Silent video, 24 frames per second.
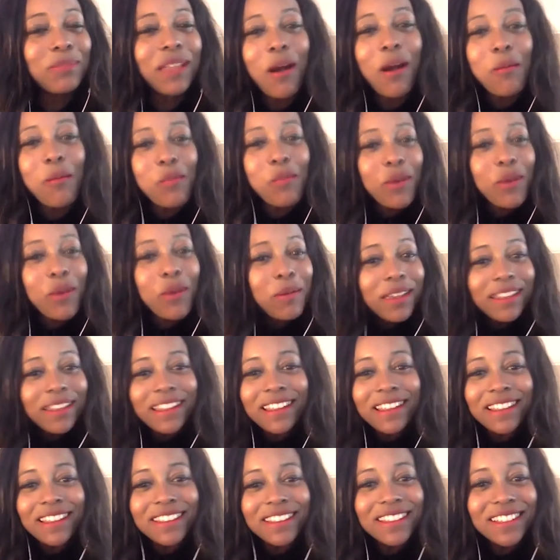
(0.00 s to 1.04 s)
help women
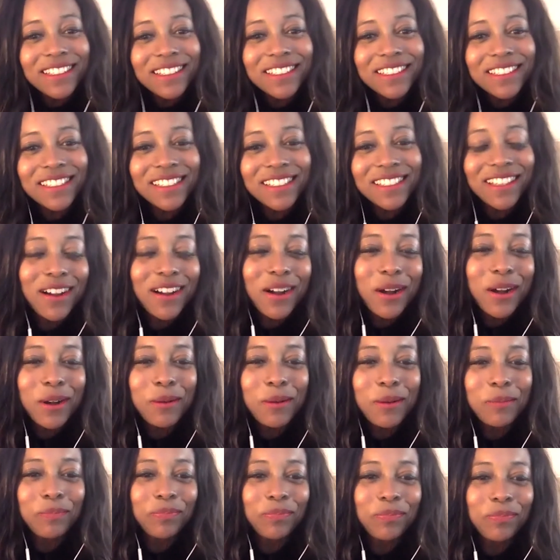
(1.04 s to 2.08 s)
in this
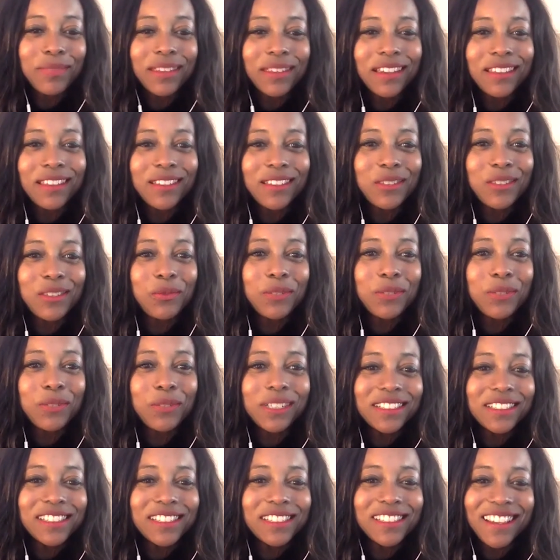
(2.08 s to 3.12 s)
um, in this
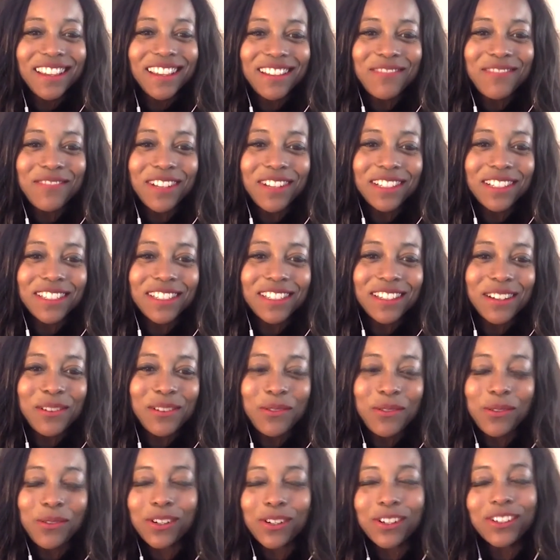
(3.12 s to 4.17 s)
real estate
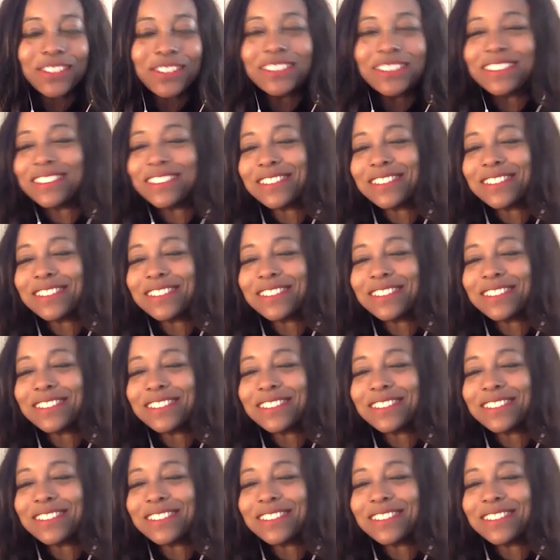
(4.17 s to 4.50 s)
investing world.